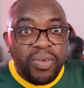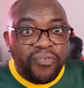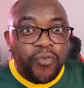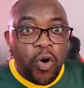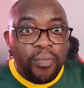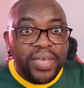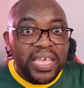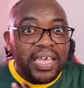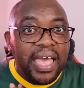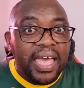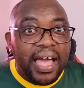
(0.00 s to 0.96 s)
before
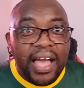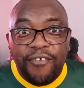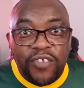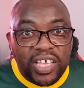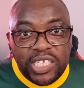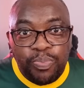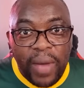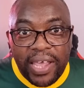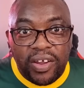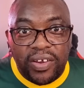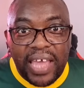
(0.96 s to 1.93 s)
me have
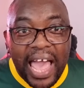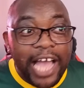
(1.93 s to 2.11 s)
expired.